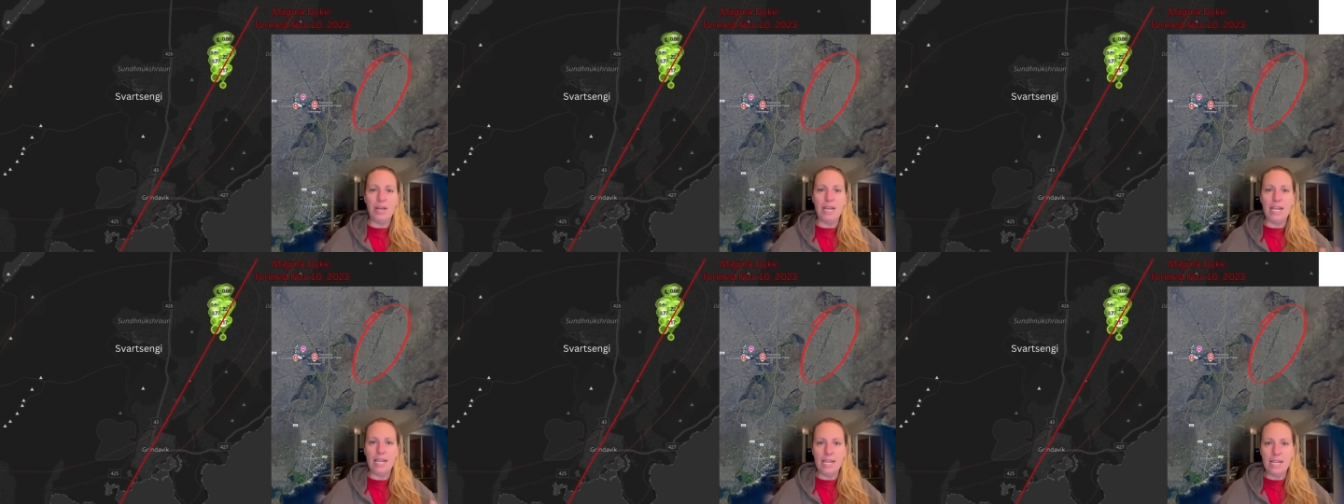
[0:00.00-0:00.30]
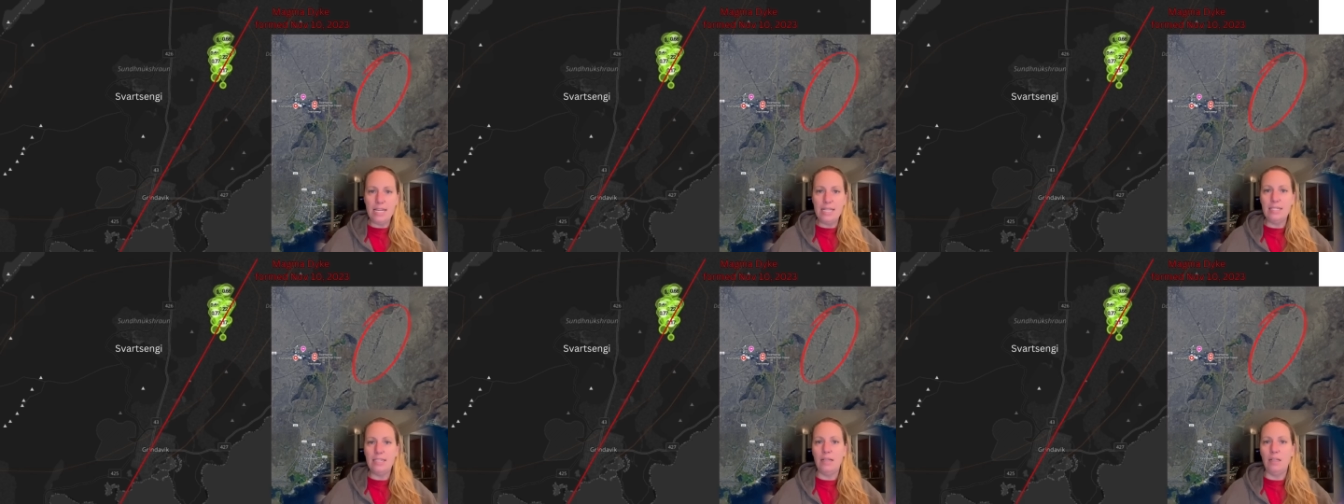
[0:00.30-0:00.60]

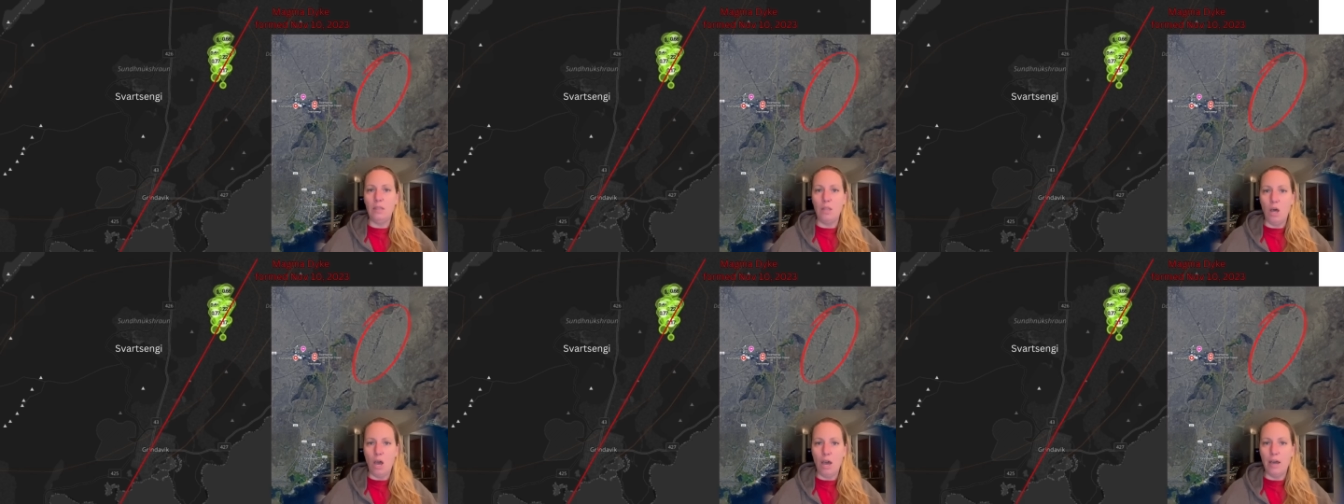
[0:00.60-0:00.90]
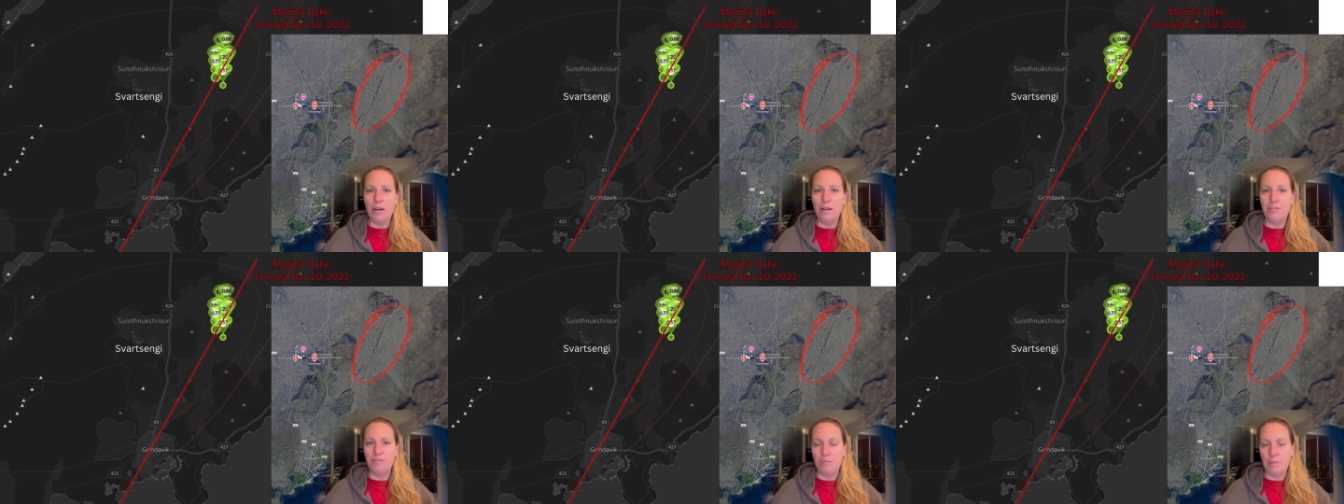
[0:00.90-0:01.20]
is a
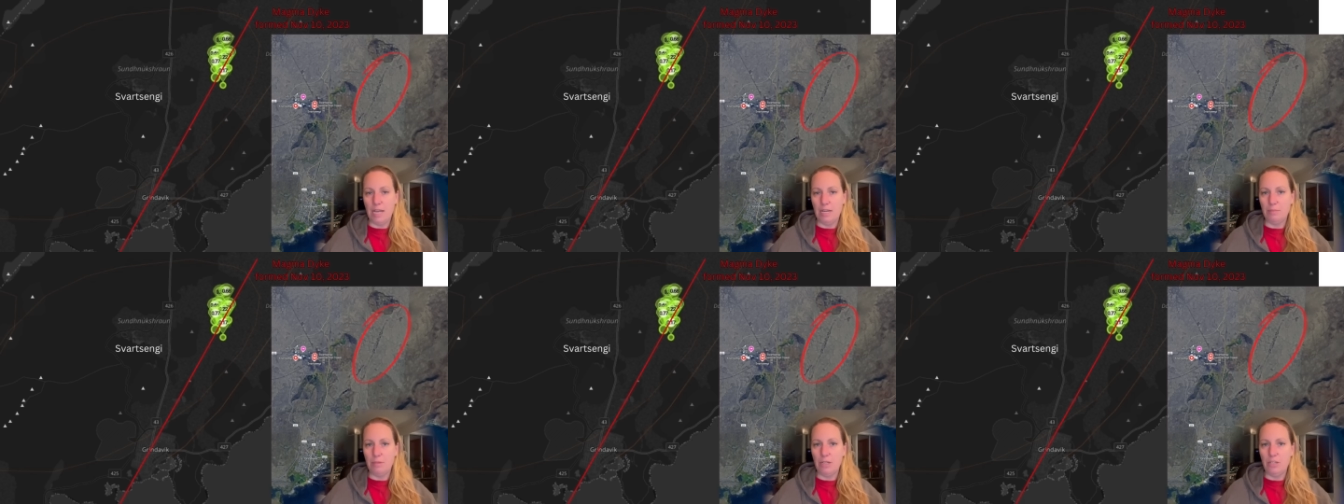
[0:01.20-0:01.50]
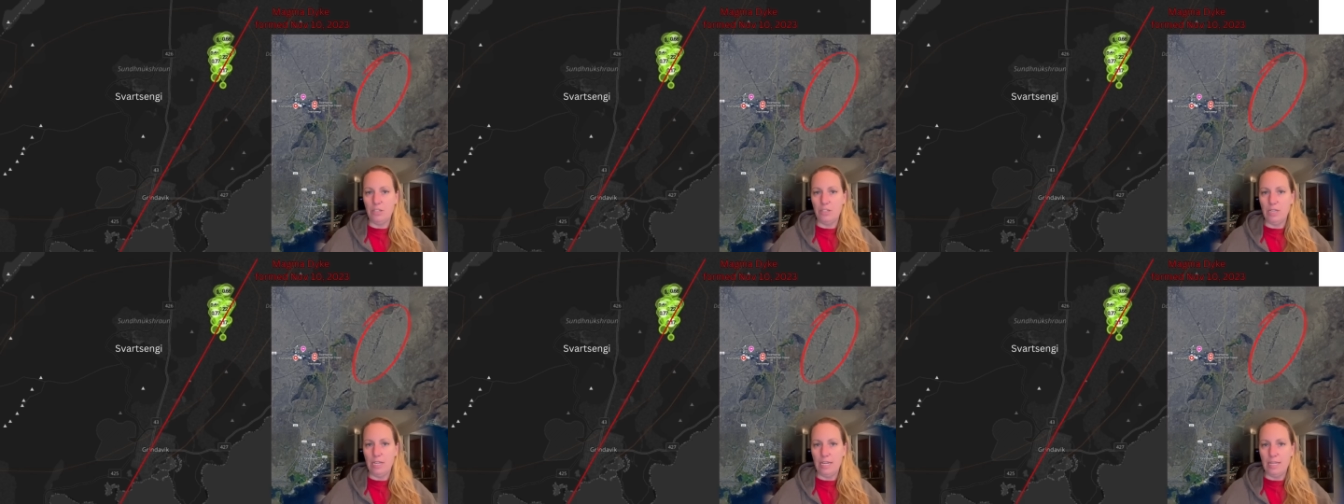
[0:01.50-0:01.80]
lot of
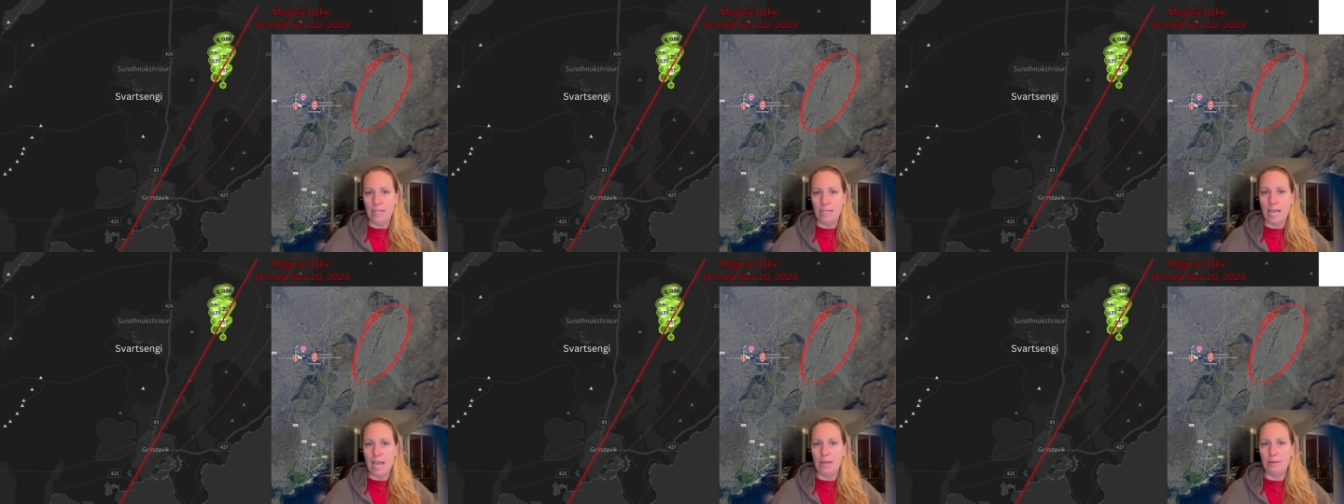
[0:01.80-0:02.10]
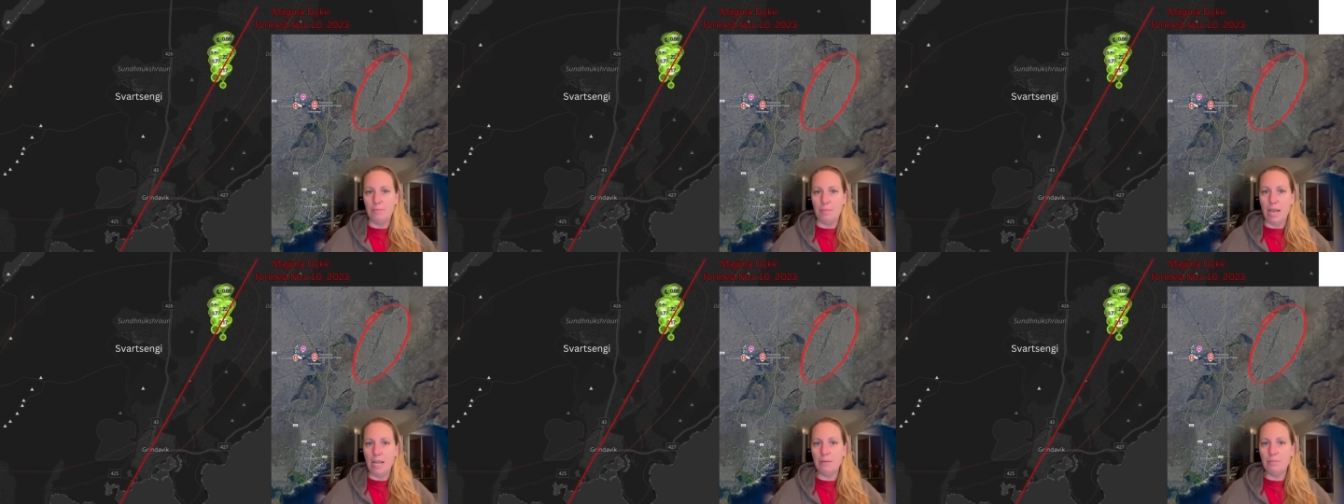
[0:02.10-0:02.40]
magma in
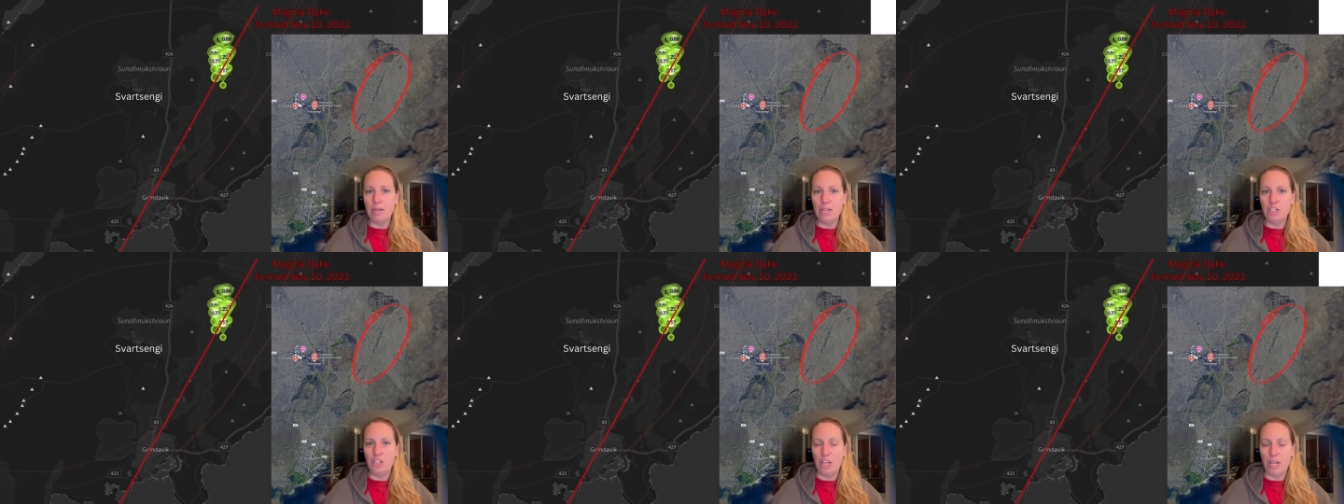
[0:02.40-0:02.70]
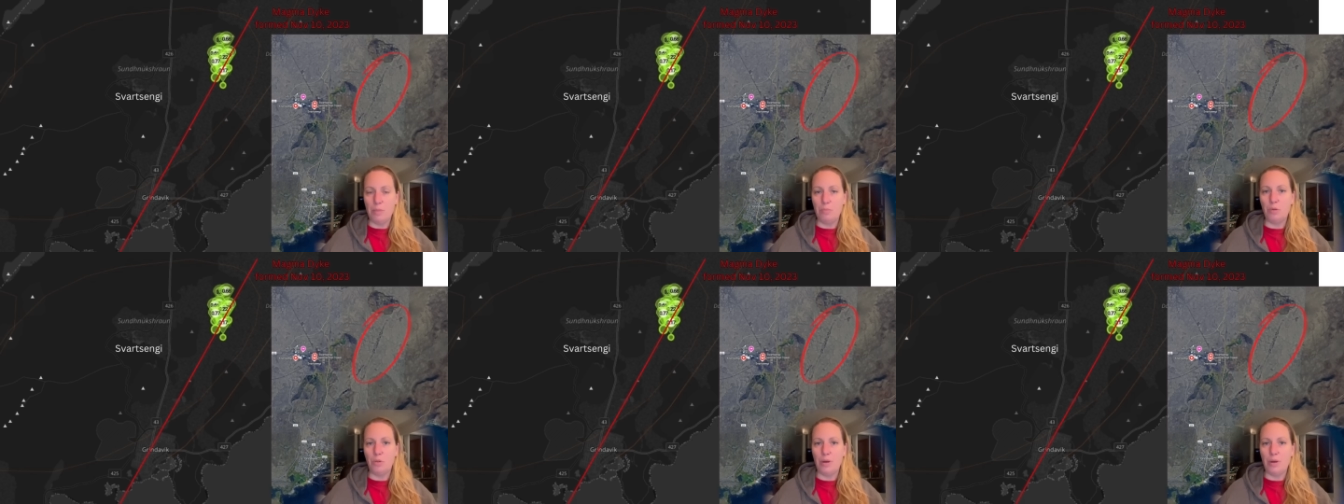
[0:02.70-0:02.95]
that magma chamber